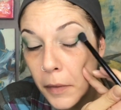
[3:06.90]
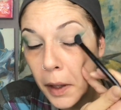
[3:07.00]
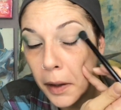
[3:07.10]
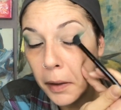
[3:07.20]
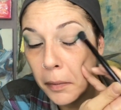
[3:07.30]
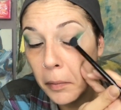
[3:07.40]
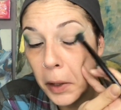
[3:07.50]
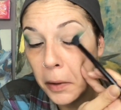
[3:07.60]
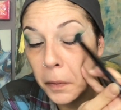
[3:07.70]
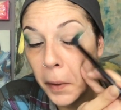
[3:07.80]
And
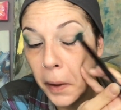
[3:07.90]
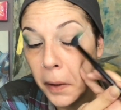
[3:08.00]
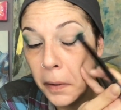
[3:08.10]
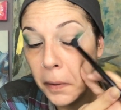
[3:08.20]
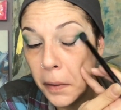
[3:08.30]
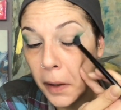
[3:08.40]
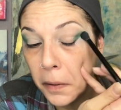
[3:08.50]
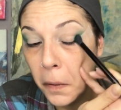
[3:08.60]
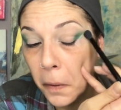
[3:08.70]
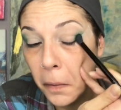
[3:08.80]
it is what it is. That's
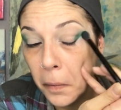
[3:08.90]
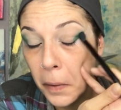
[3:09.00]
cool.